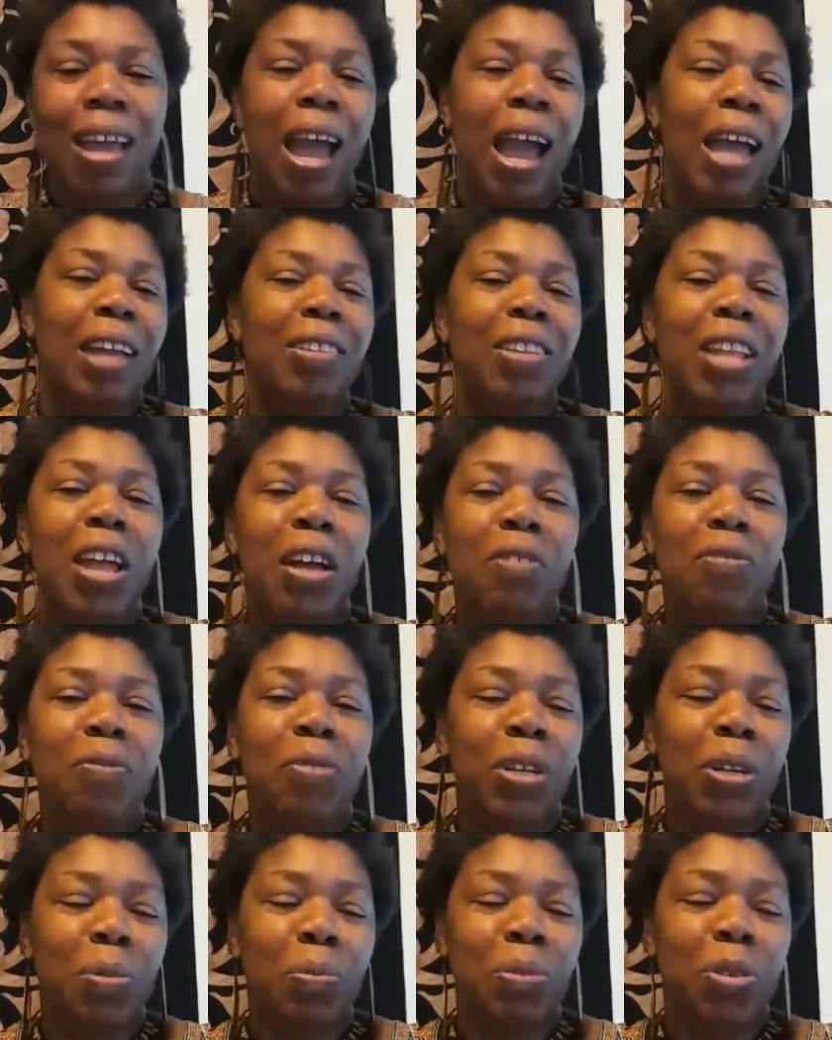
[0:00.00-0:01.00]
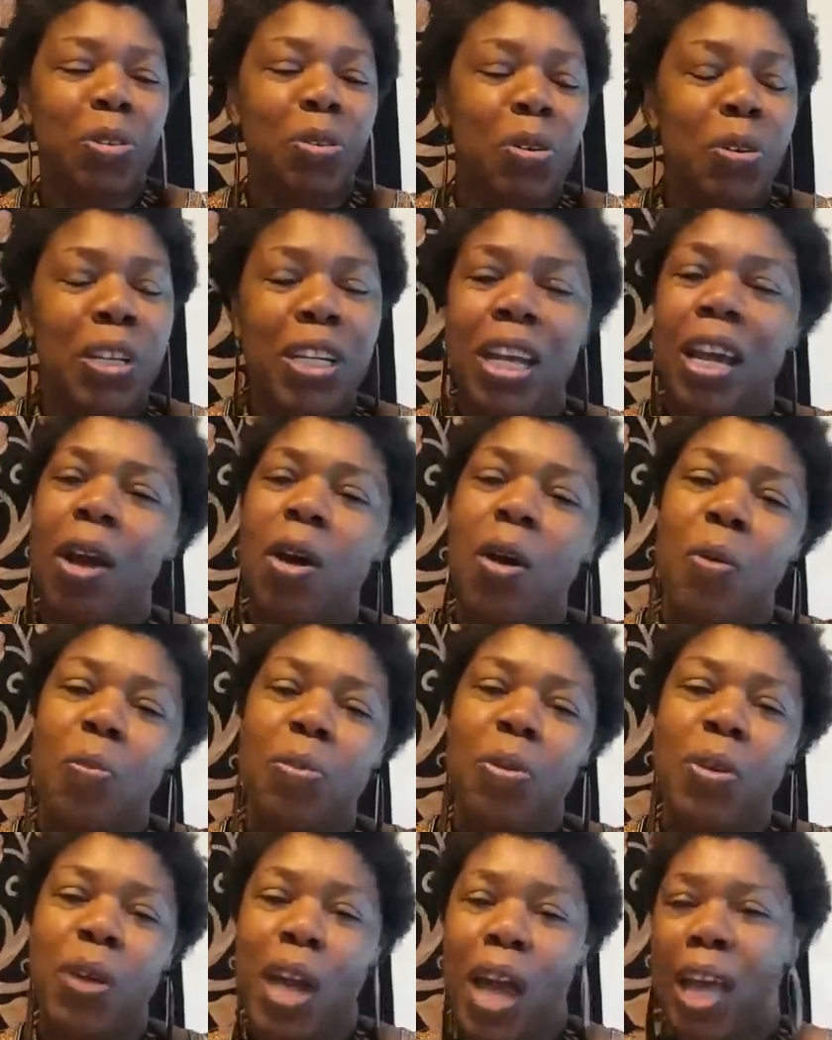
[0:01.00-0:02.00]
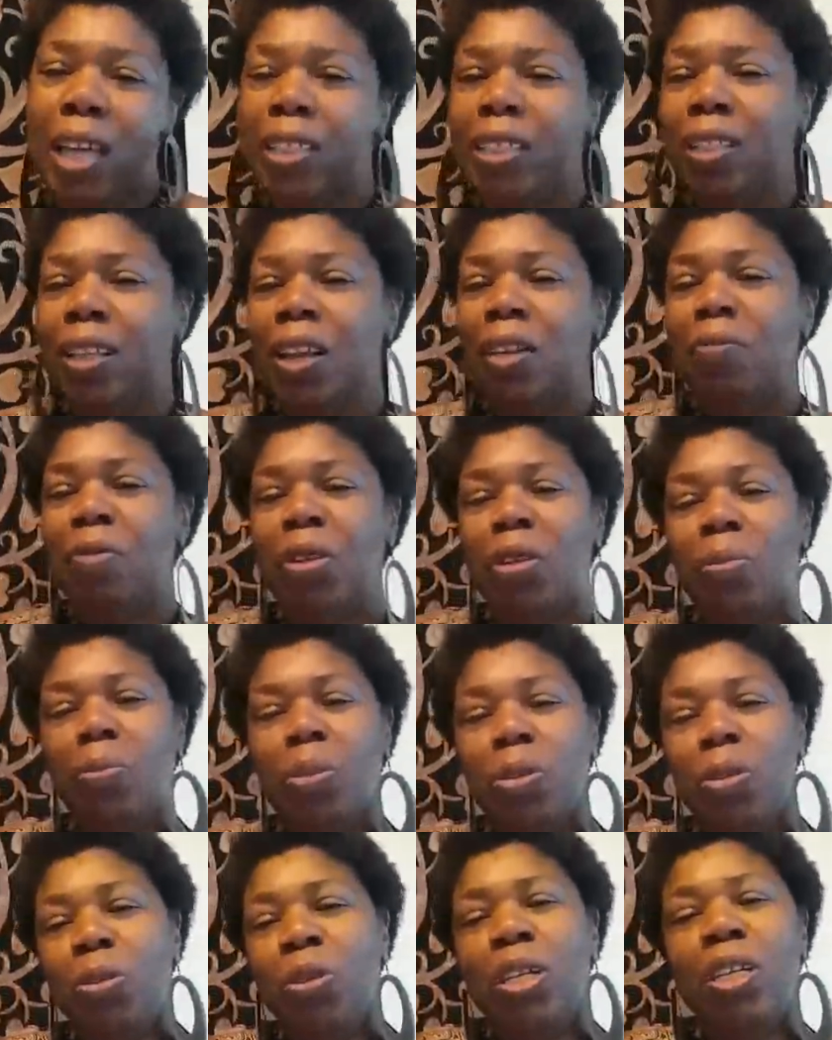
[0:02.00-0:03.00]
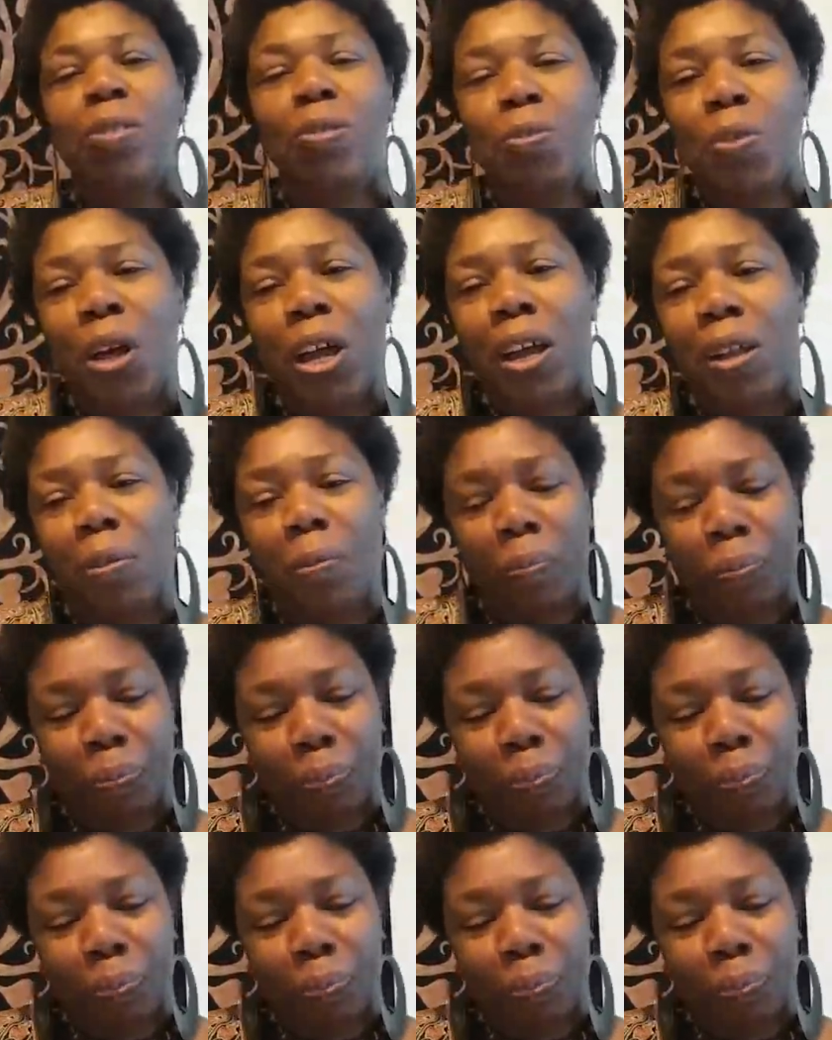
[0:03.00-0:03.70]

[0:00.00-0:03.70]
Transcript: I love what I'm doing. I hope you guys love what I'm doing as well.